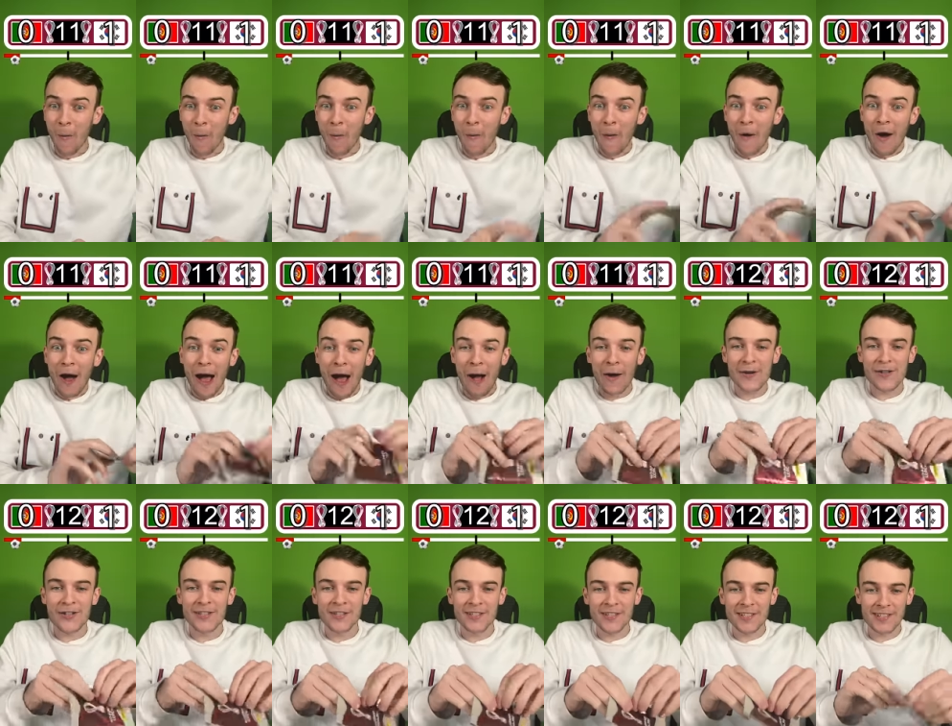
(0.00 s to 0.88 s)
Korea! I
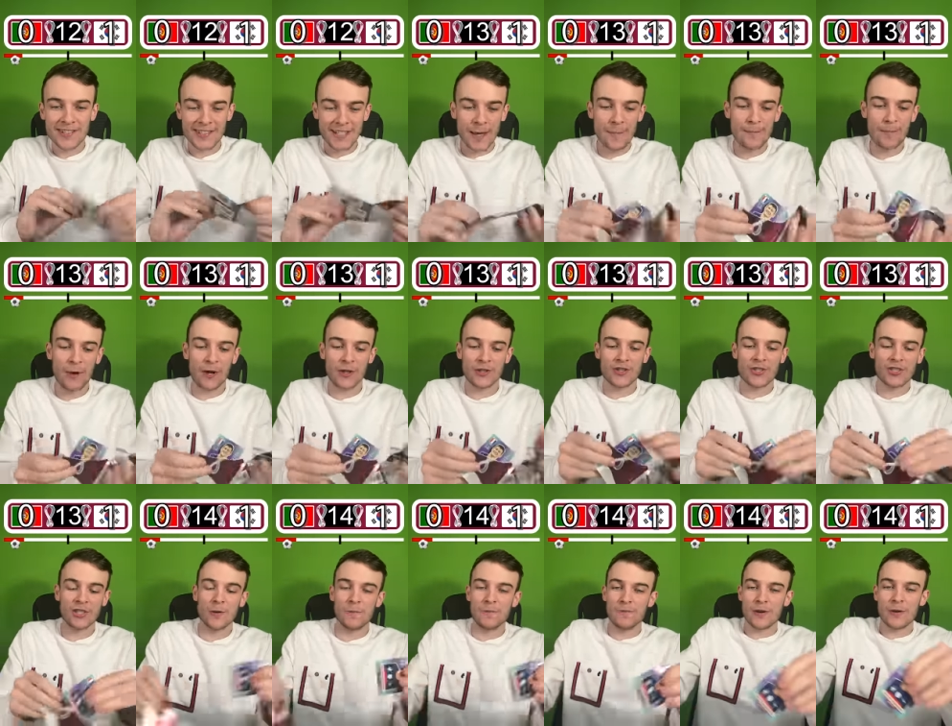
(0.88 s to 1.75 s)
was just going to say
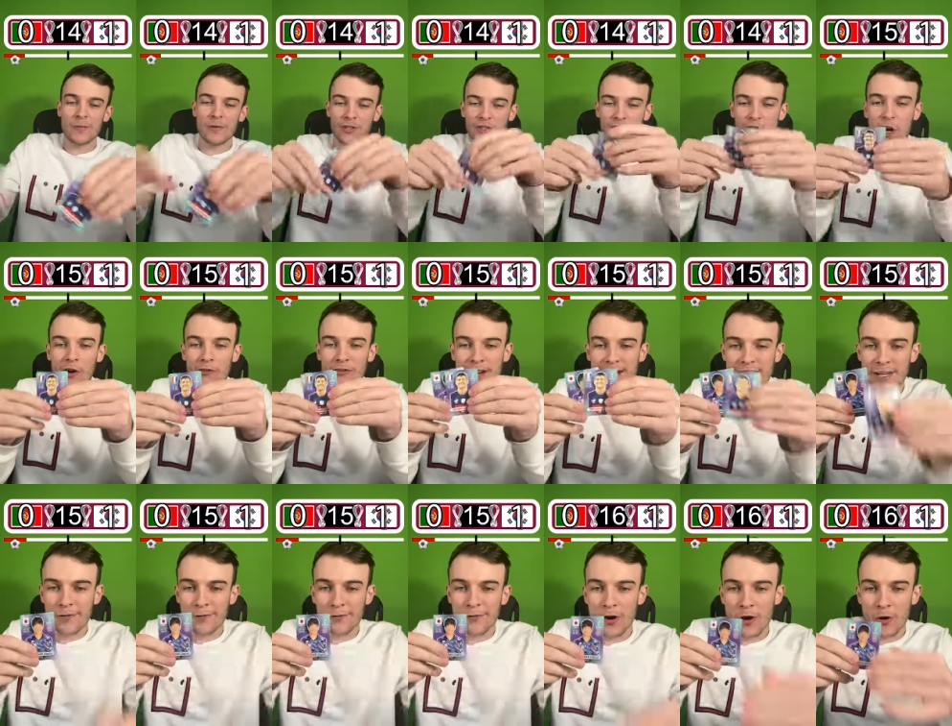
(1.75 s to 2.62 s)
Portugal are pretty much
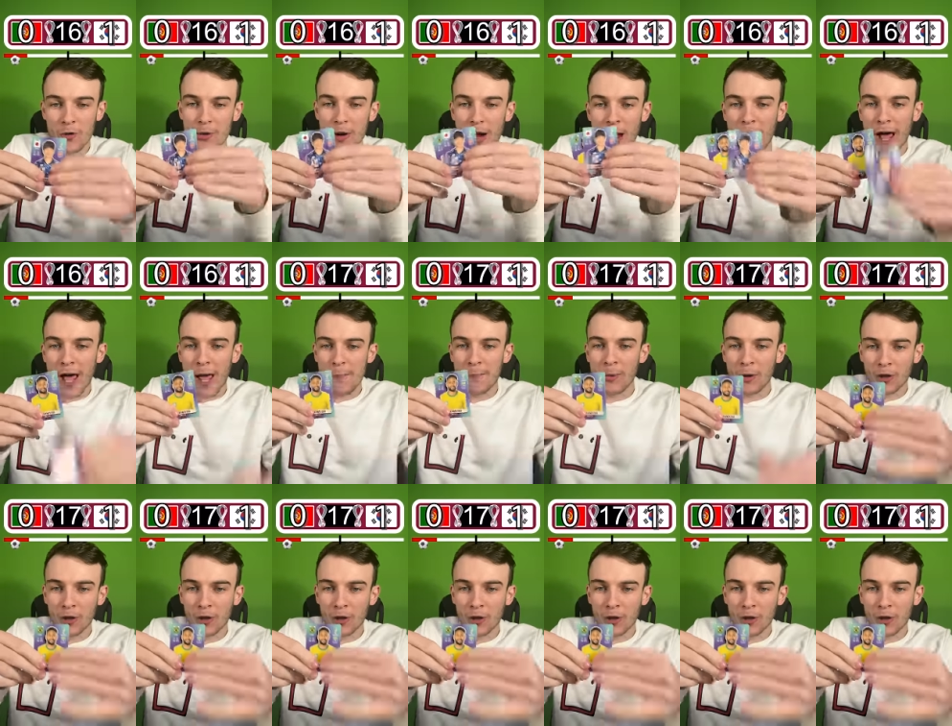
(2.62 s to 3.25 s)
already through, but